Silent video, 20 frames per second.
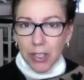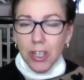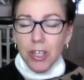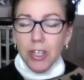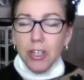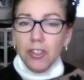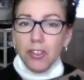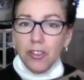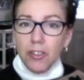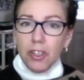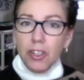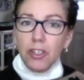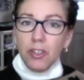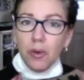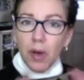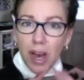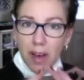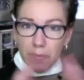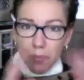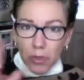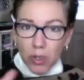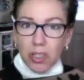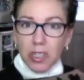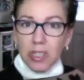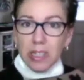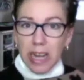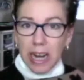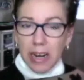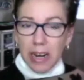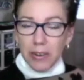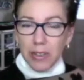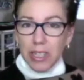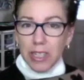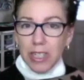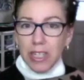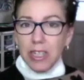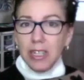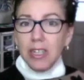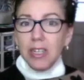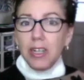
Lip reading: so that you have more clarity